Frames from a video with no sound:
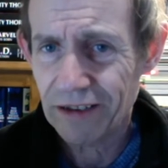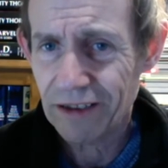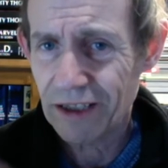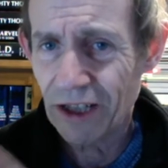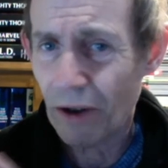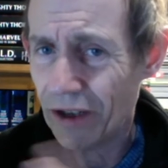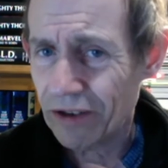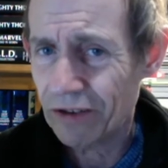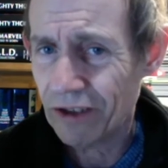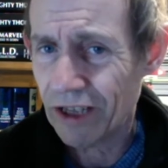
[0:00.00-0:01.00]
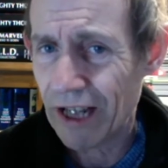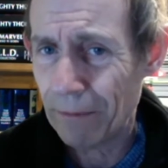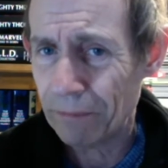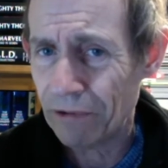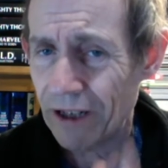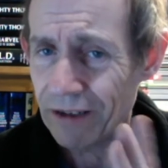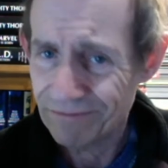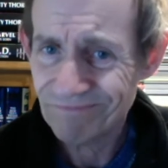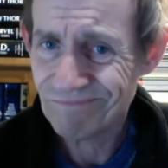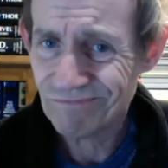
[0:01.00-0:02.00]
The, the Emperor,
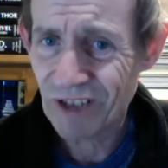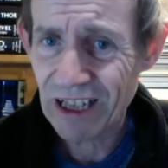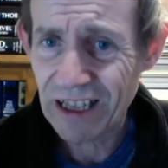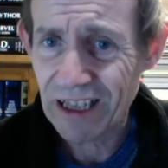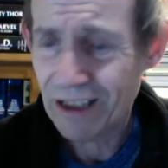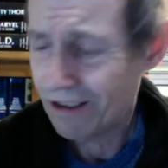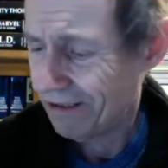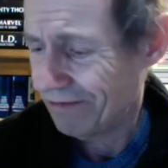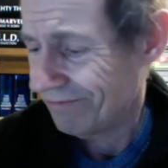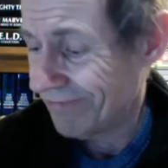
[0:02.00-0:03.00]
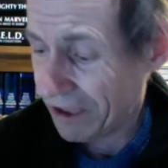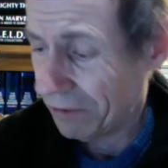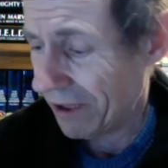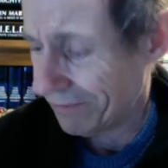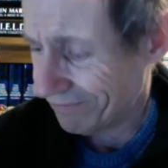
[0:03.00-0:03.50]
really? Anyway.